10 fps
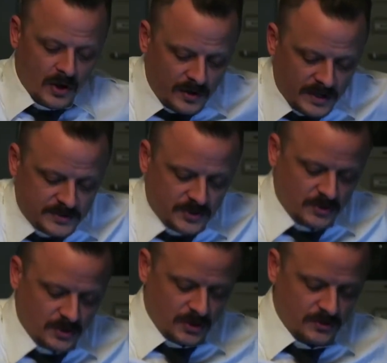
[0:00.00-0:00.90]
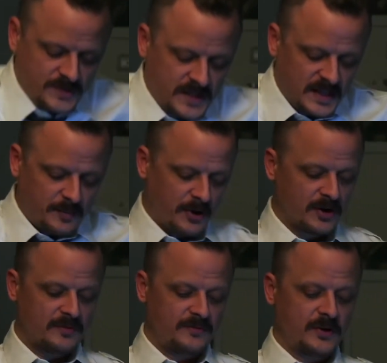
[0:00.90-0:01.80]
Okay, so you said that
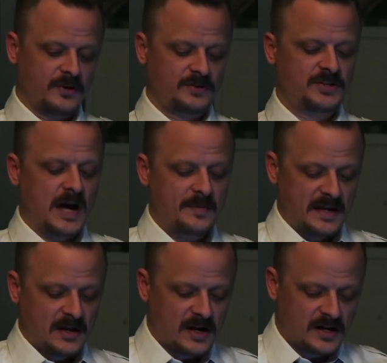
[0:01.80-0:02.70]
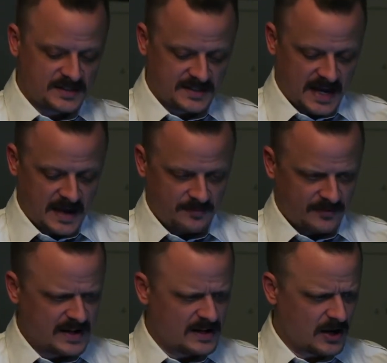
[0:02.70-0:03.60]
part of your job at OSAP,
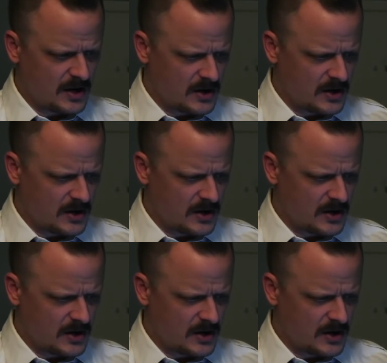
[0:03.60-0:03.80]
right?